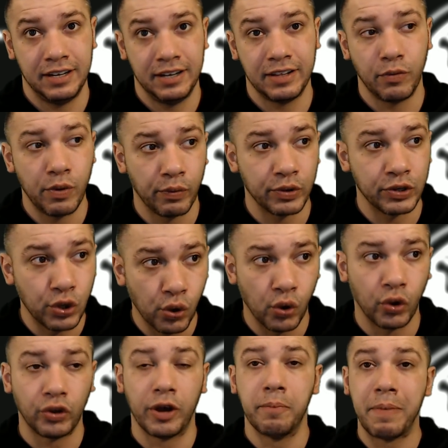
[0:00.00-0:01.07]
that we were
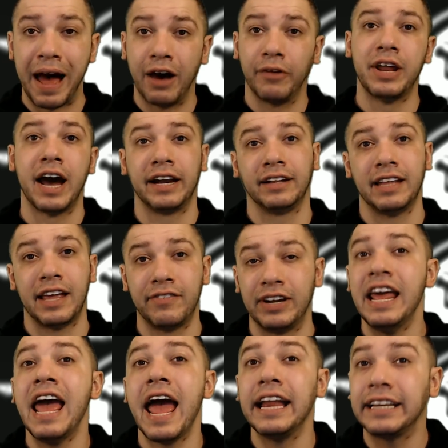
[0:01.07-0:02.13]
told about 9/11
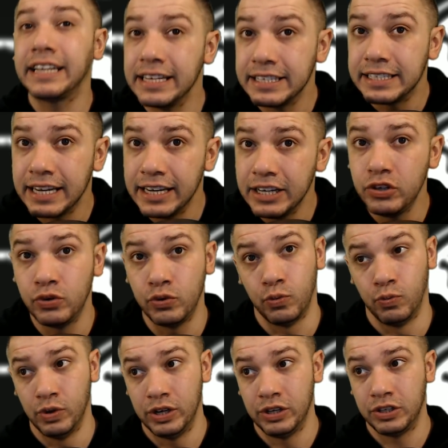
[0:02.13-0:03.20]
and continue
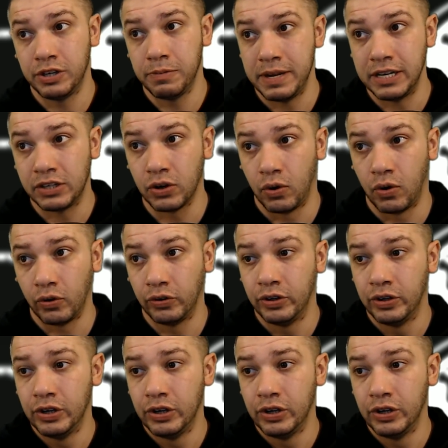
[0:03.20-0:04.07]
to be told.